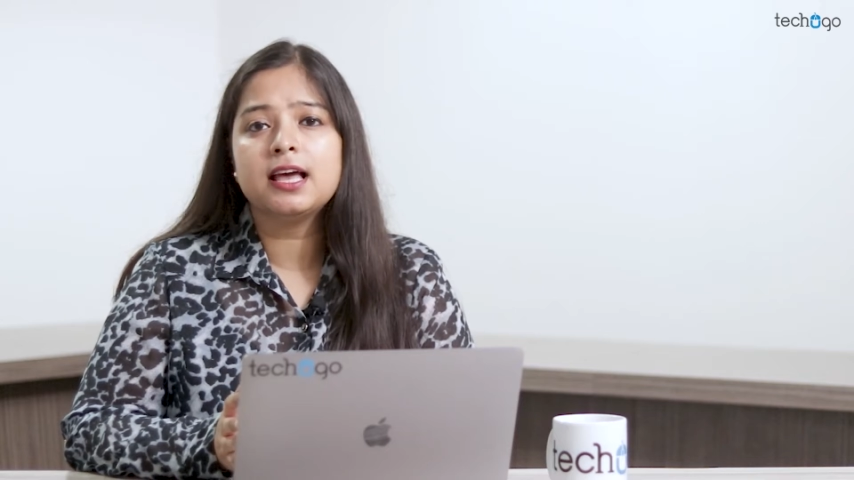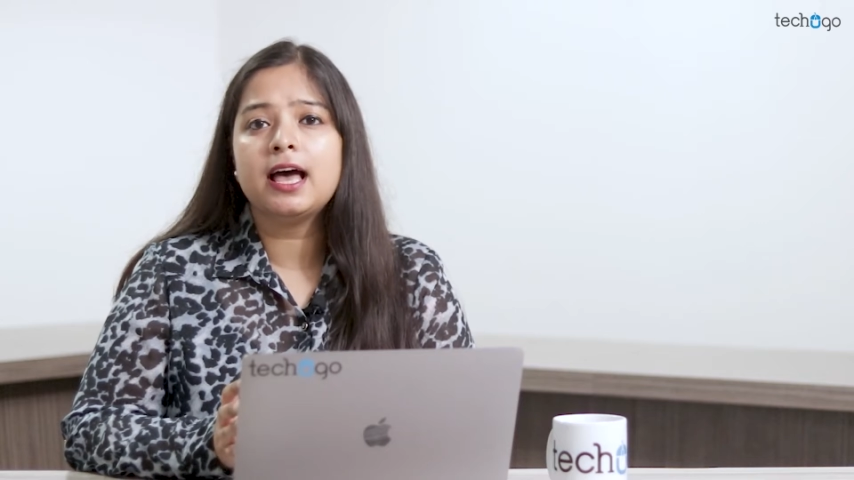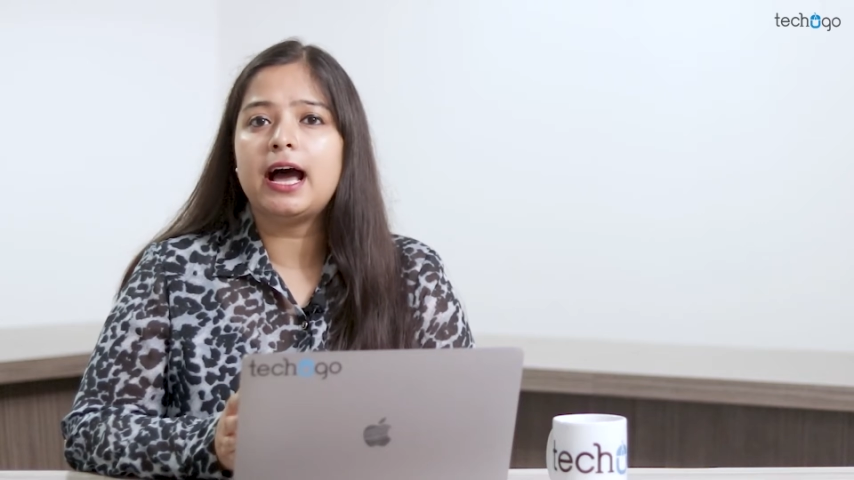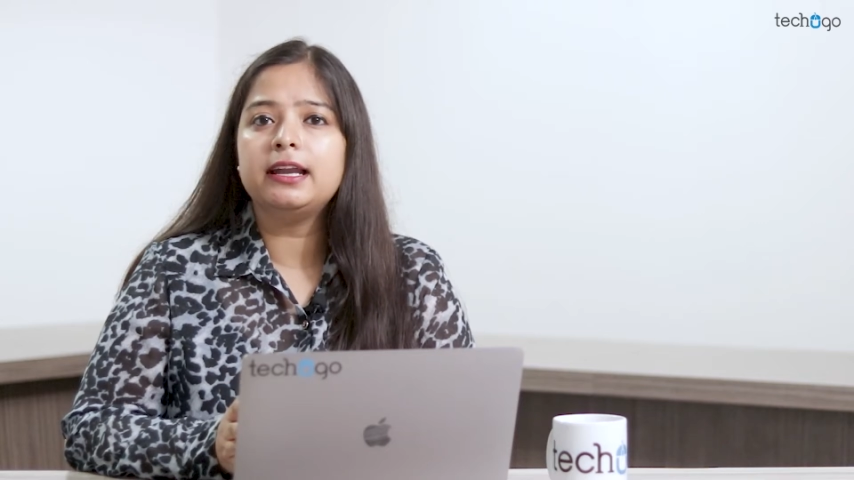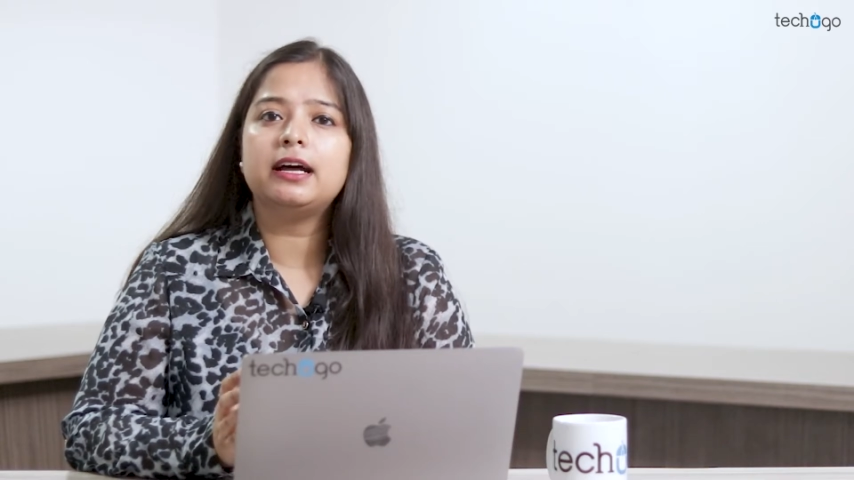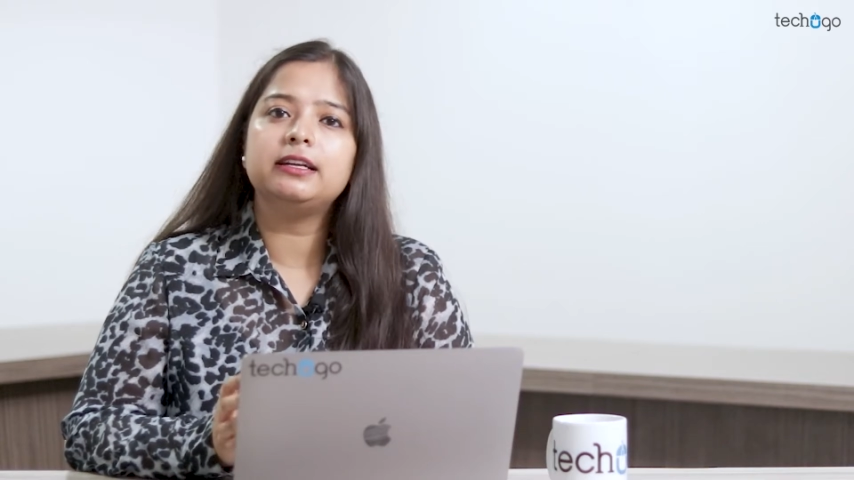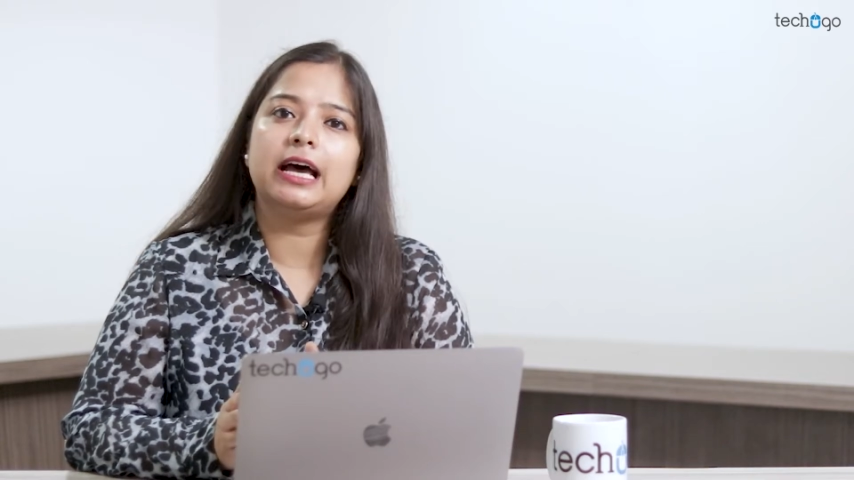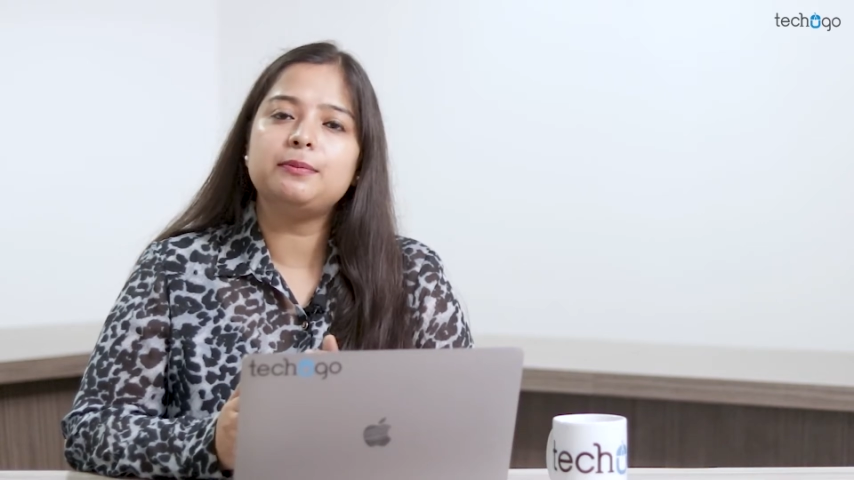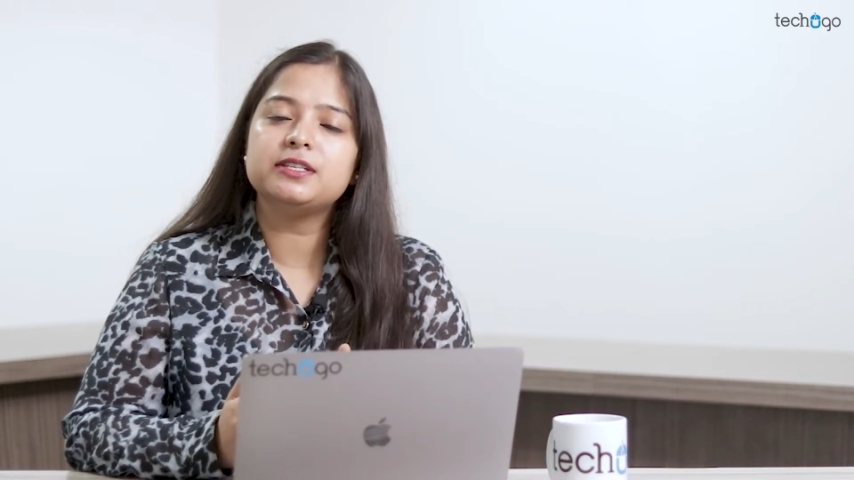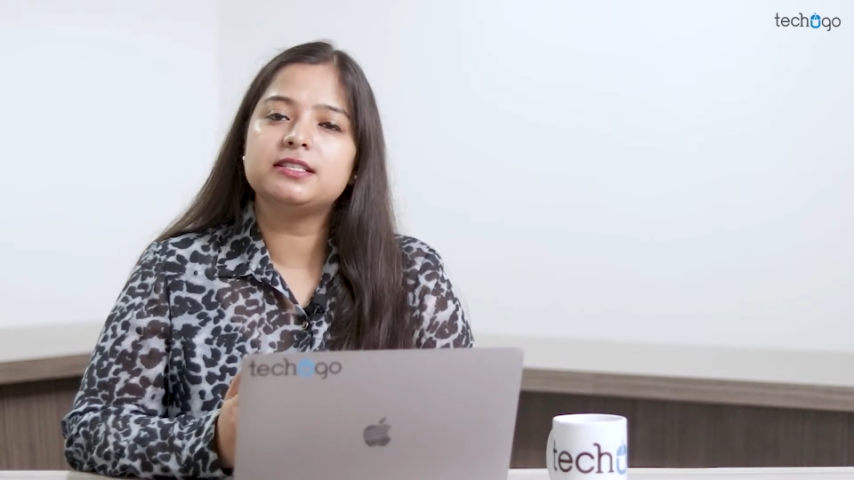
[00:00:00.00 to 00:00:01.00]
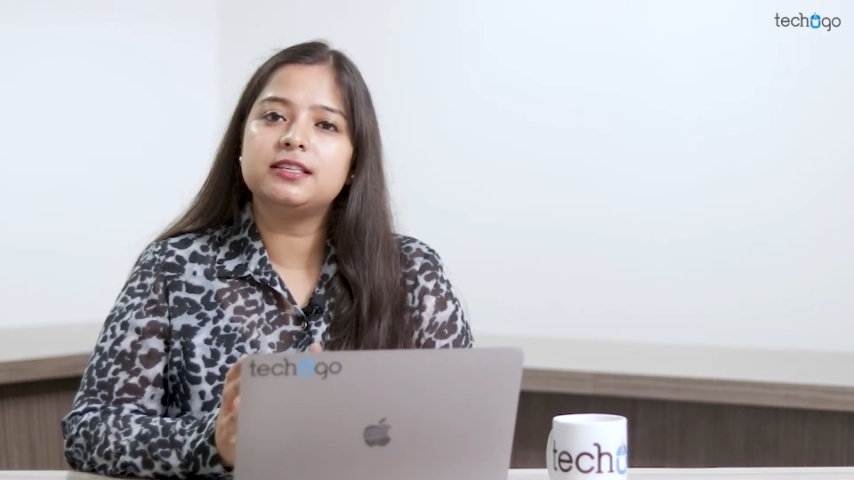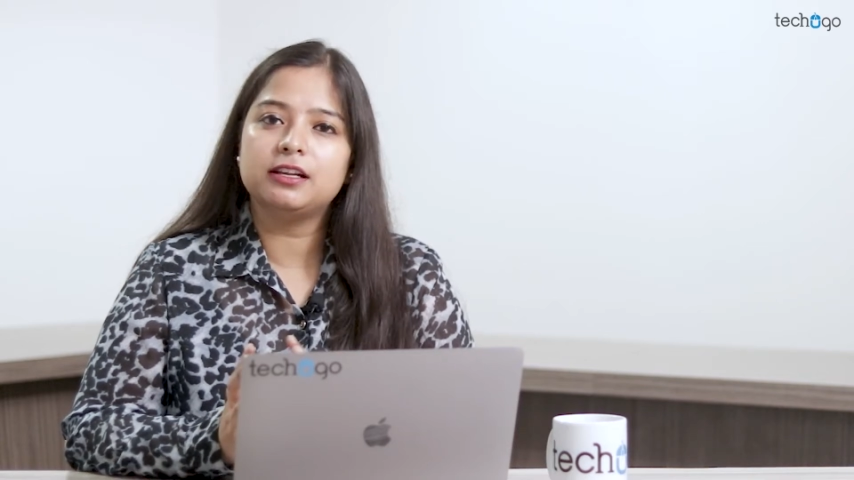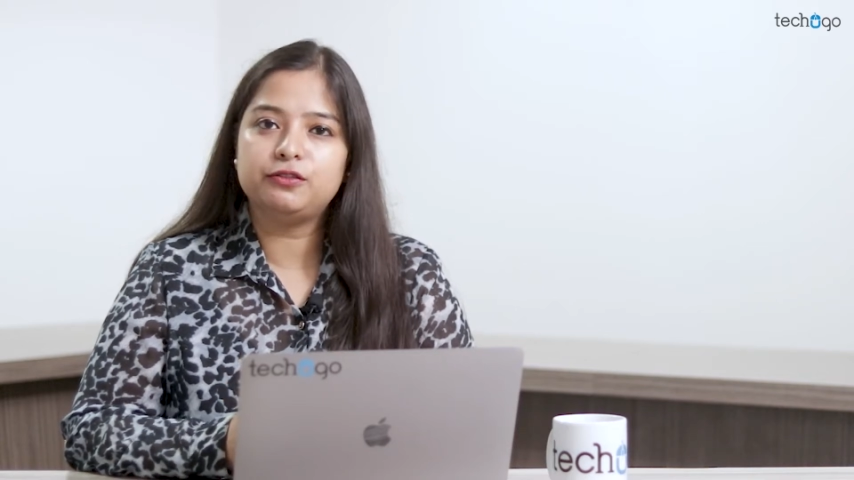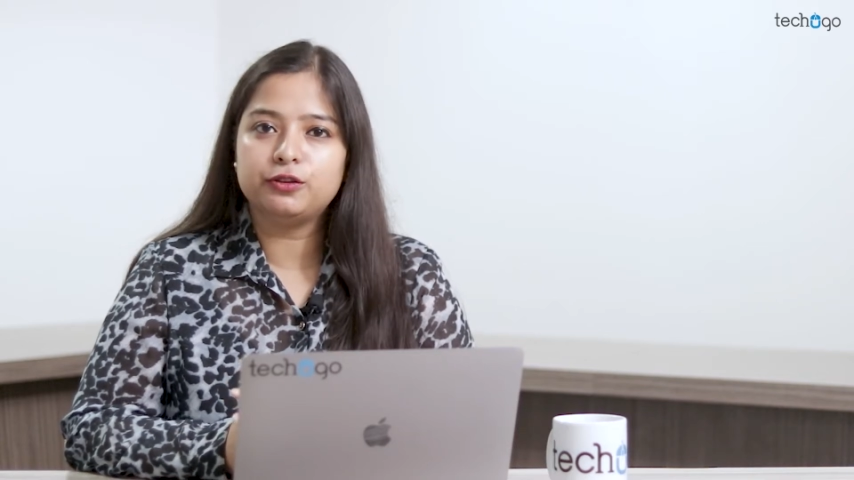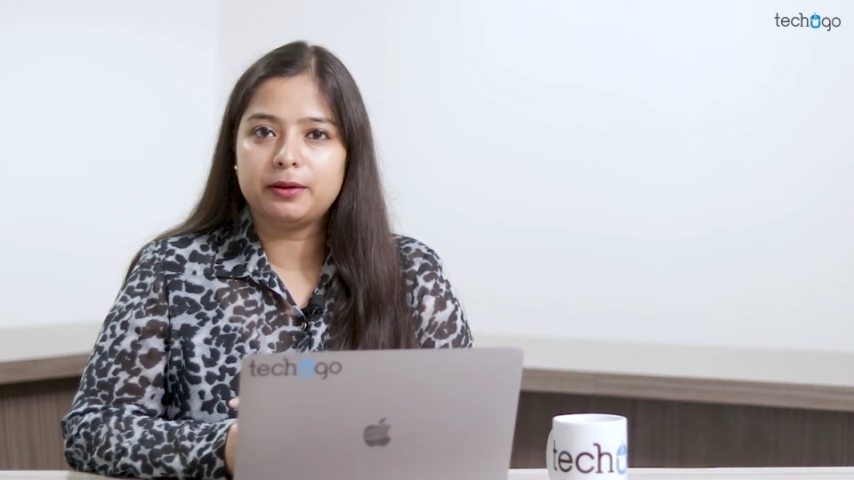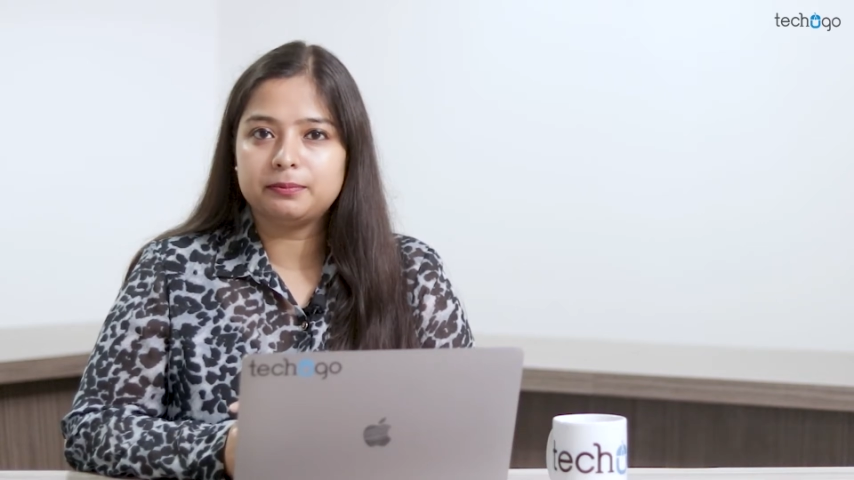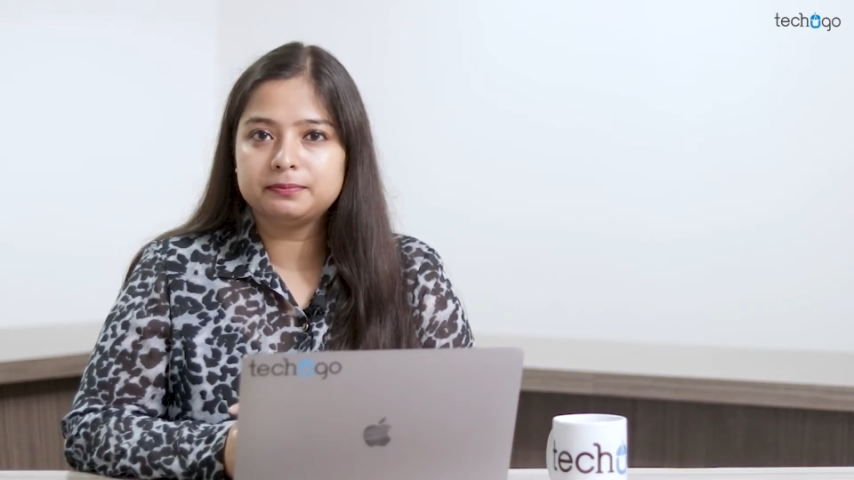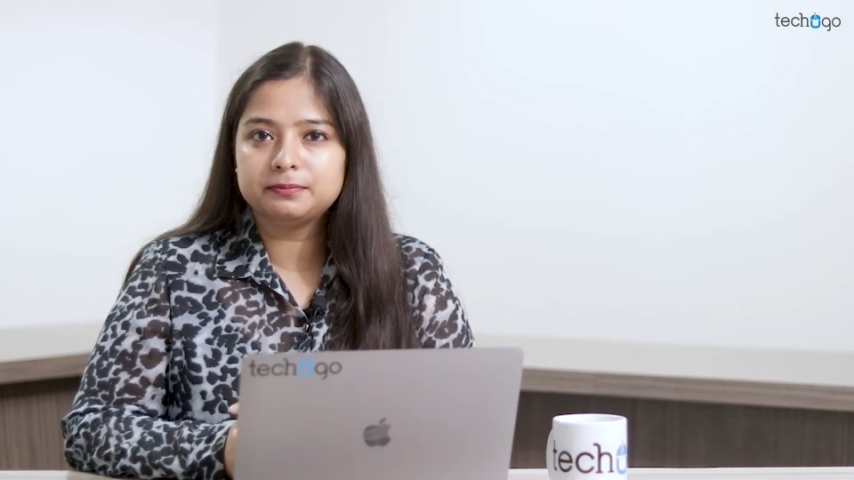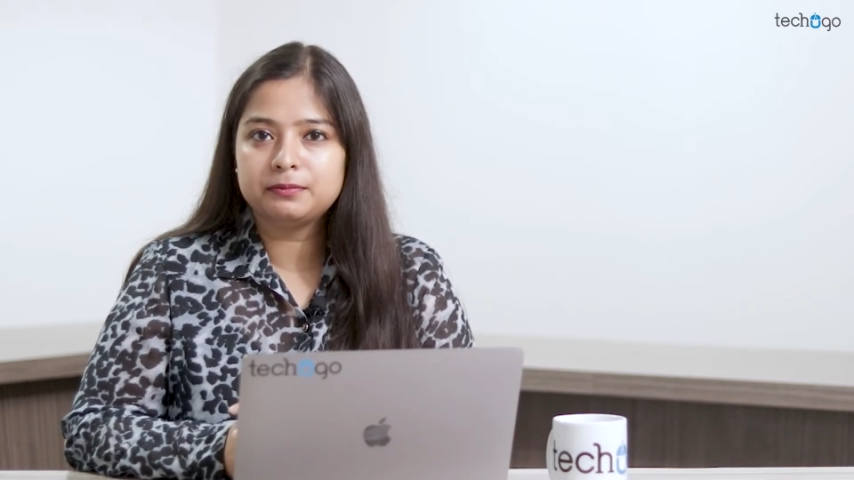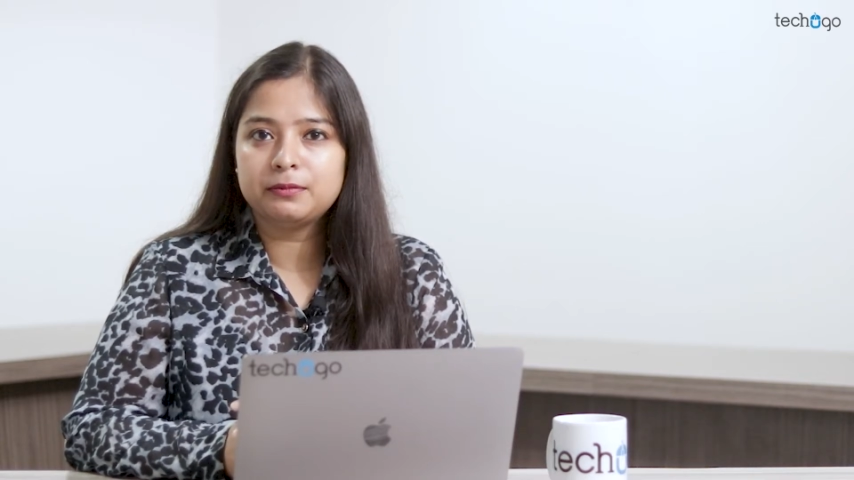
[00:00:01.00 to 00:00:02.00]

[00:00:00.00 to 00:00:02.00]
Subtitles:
and adapts itself to them.